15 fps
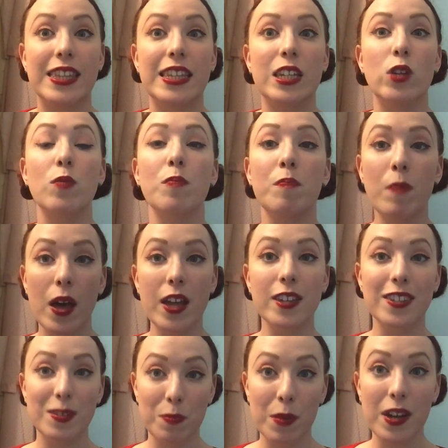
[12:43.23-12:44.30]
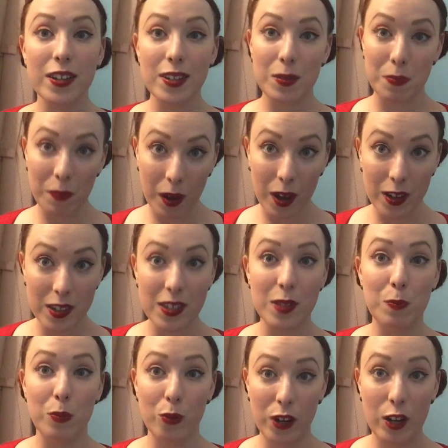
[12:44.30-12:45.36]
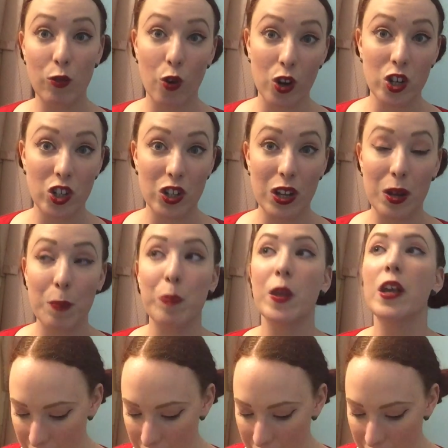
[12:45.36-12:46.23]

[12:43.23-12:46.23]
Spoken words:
you must pre-wash them.